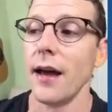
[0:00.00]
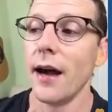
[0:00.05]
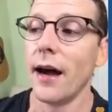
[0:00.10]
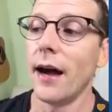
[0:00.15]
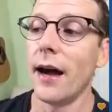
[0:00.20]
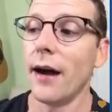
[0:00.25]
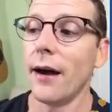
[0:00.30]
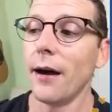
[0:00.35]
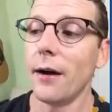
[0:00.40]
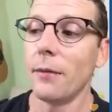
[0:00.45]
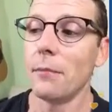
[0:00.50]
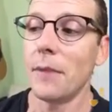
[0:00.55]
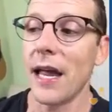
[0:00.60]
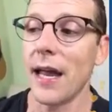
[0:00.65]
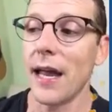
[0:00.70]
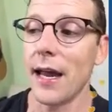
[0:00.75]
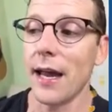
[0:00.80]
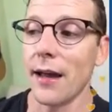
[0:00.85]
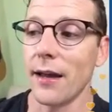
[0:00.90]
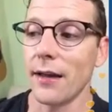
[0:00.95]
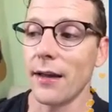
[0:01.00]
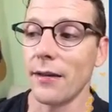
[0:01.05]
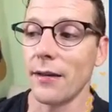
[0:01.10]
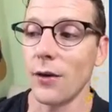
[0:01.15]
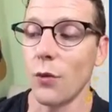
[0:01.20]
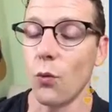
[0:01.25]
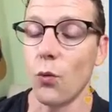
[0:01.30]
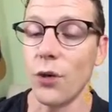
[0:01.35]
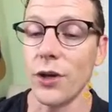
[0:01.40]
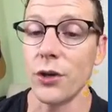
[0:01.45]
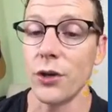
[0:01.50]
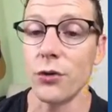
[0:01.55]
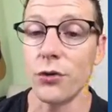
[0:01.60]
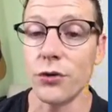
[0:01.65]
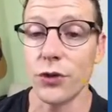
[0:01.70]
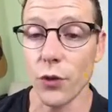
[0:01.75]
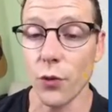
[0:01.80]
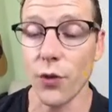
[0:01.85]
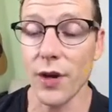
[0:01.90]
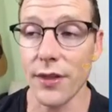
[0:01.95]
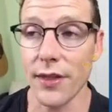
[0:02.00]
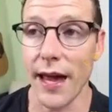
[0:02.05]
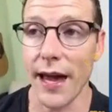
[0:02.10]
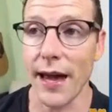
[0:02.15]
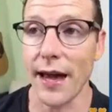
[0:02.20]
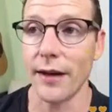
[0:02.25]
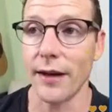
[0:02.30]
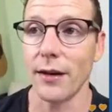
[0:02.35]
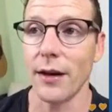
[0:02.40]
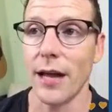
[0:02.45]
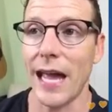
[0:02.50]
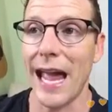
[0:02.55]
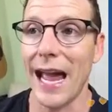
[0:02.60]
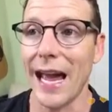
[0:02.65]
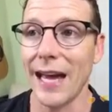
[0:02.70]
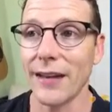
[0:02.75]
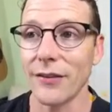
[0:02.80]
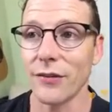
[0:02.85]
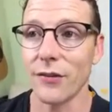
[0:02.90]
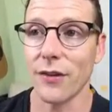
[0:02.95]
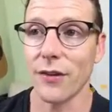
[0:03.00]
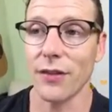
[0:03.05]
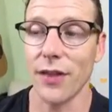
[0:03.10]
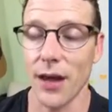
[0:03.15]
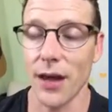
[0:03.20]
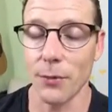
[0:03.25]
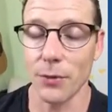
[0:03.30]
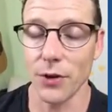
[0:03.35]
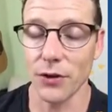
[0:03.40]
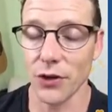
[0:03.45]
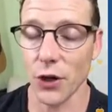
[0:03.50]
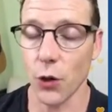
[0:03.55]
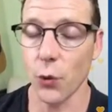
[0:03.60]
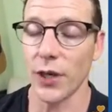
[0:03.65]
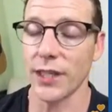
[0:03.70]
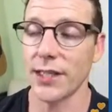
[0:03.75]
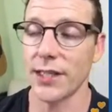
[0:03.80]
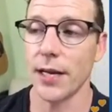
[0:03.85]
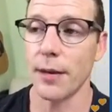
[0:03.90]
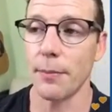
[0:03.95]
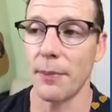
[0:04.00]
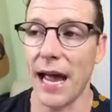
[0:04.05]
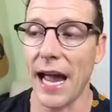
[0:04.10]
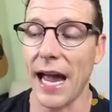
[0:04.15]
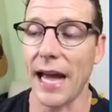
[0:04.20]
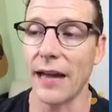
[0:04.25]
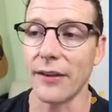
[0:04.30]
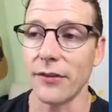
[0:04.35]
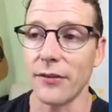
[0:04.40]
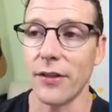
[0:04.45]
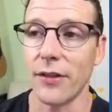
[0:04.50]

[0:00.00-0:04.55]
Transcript: And when you're doing that, ask them, here's a quick tip, ask